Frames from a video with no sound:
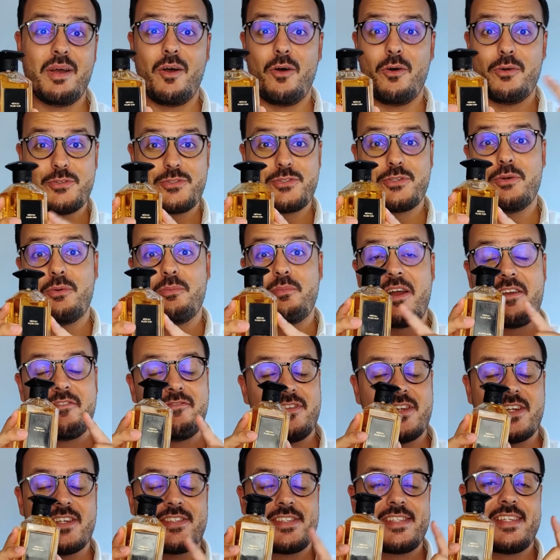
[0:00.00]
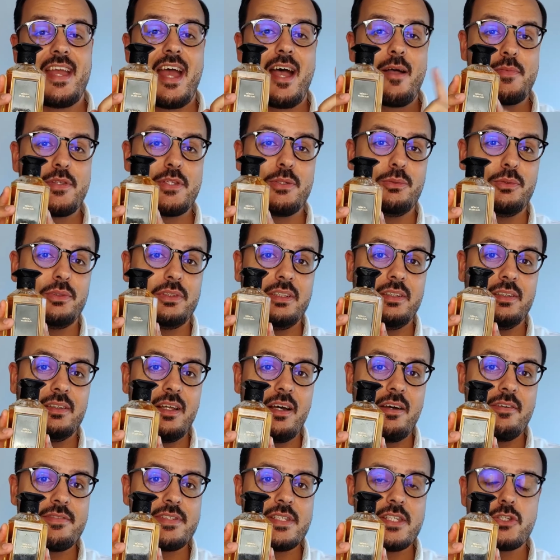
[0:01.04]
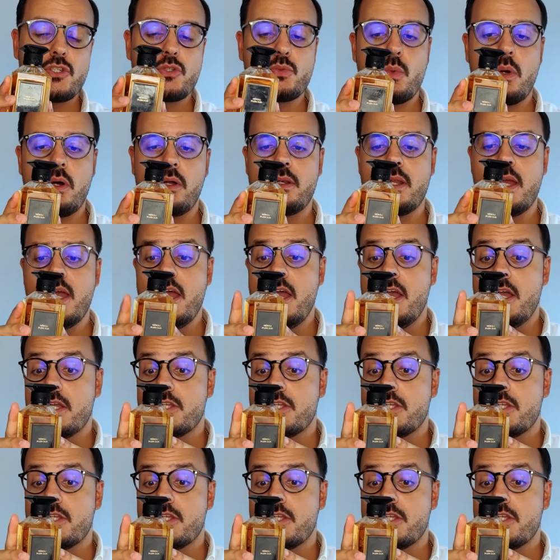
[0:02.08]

Also, my fiance absolutely loves this one.